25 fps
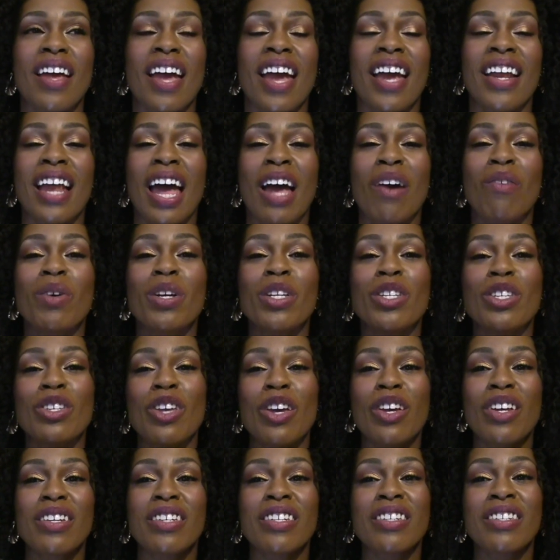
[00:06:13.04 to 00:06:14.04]
And I would
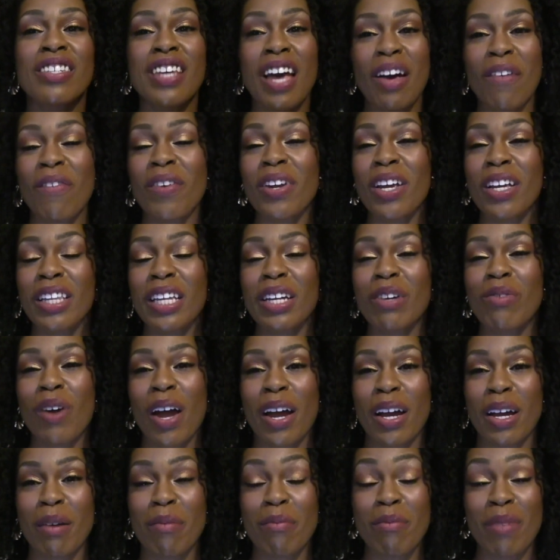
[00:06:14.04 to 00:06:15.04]
definitely
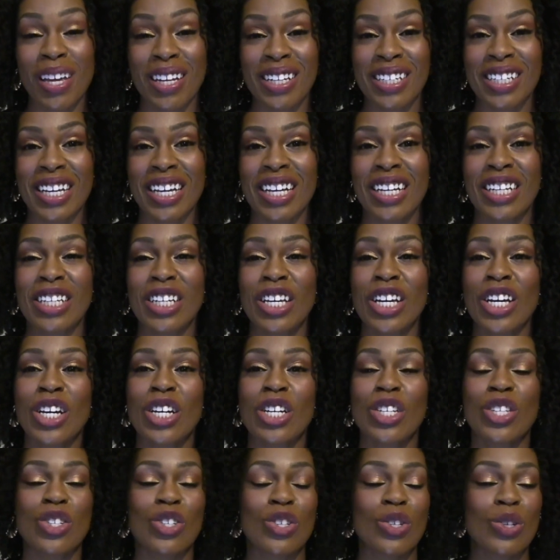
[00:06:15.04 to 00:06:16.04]
recommend it
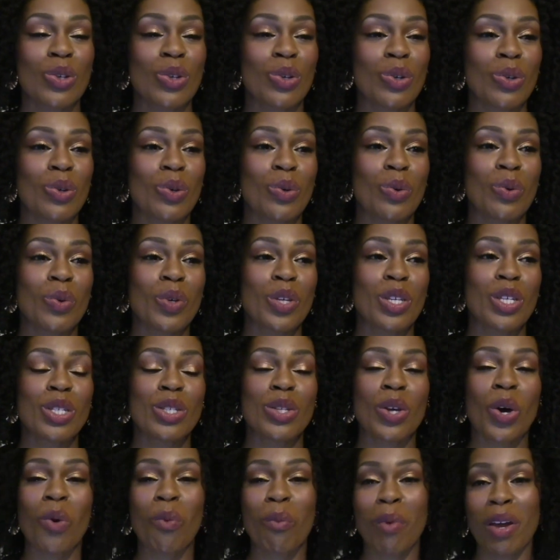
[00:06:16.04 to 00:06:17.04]
to
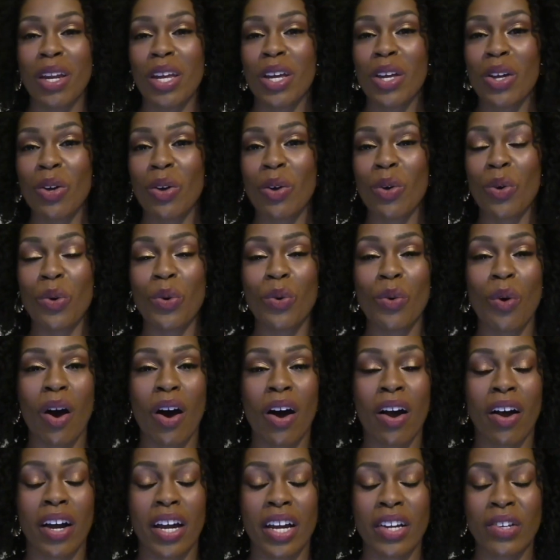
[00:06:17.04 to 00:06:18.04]
so many who
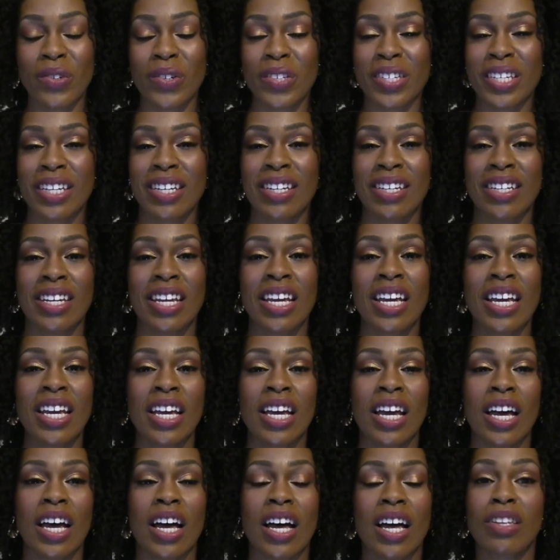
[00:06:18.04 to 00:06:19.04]
are interested in
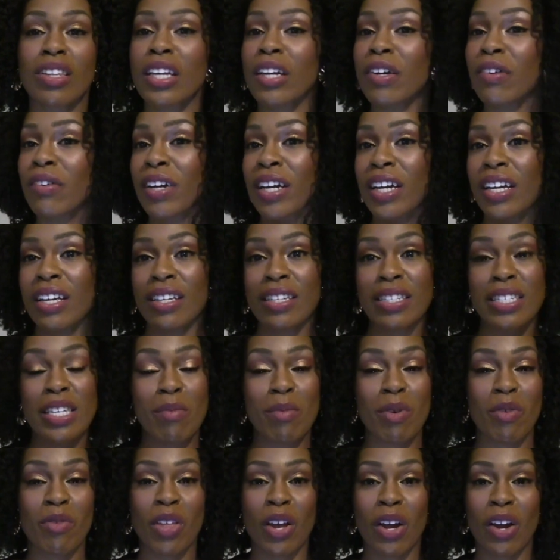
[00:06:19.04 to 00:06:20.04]
clearing
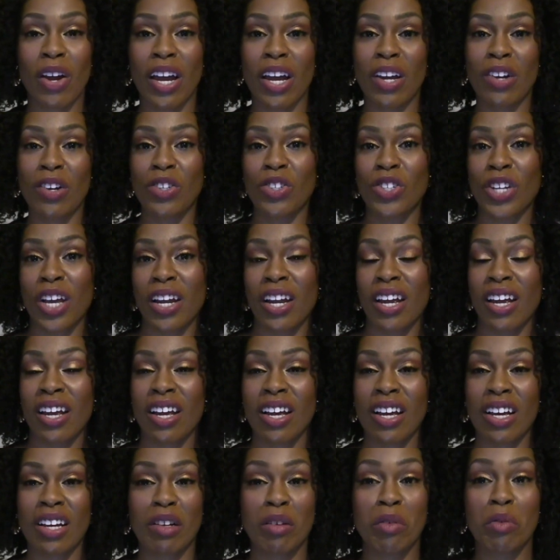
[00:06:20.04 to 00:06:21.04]
some of their
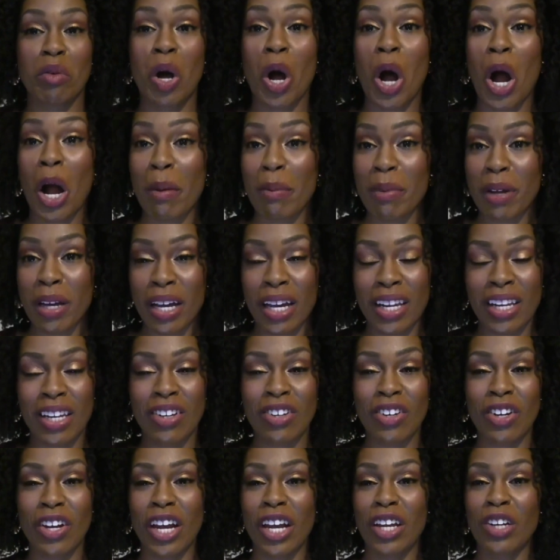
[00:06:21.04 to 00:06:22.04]
energetic karma
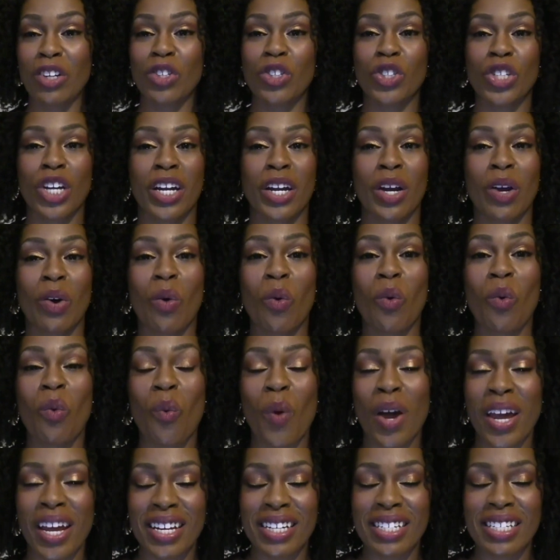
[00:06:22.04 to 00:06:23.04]
and energetic
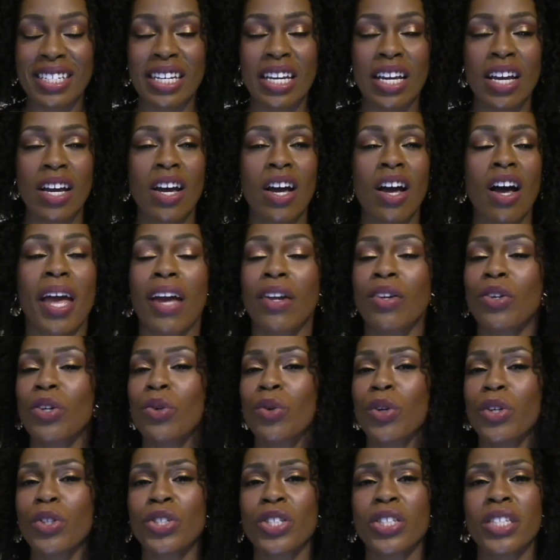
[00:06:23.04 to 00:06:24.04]
weight, and
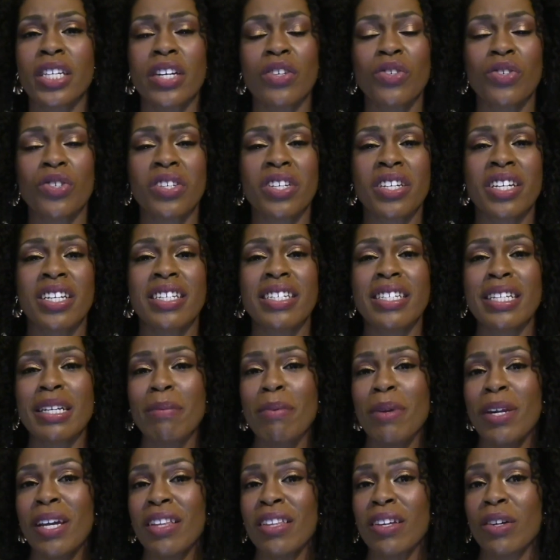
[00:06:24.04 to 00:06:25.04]
who are just interested in
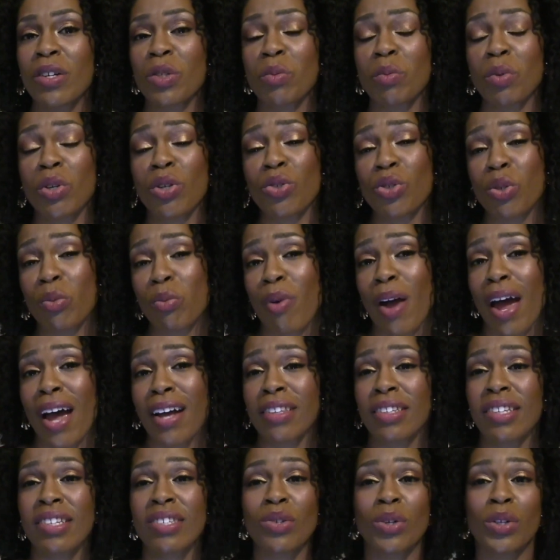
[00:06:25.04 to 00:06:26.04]
deepening their spiritual
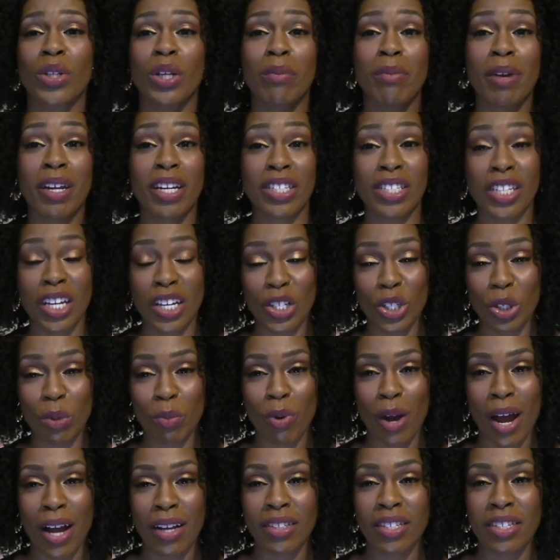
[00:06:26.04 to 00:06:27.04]
practice or their
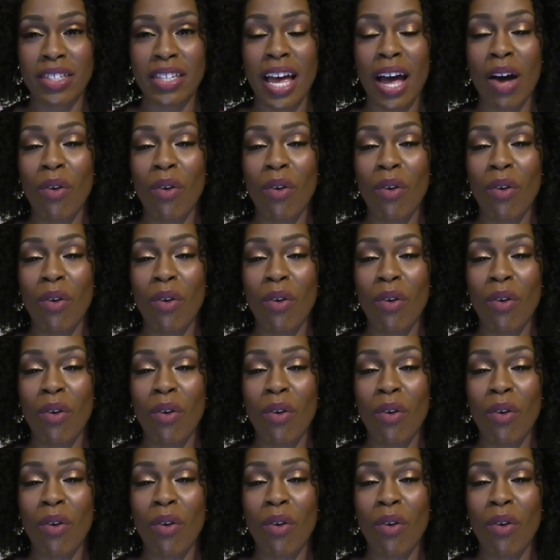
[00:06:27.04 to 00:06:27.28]
meditation practice.